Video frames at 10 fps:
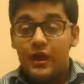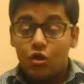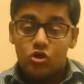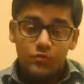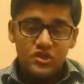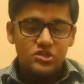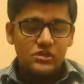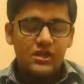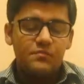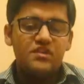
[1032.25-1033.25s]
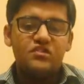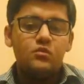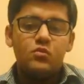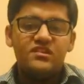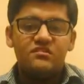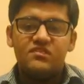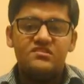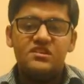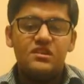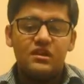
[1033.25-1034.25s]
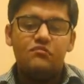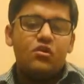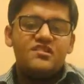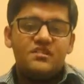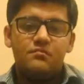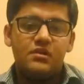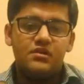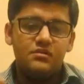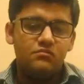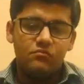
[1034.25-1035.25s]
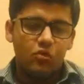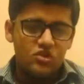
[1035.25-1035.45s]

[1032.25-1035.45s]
And occupationally, a person who has invested in, for example,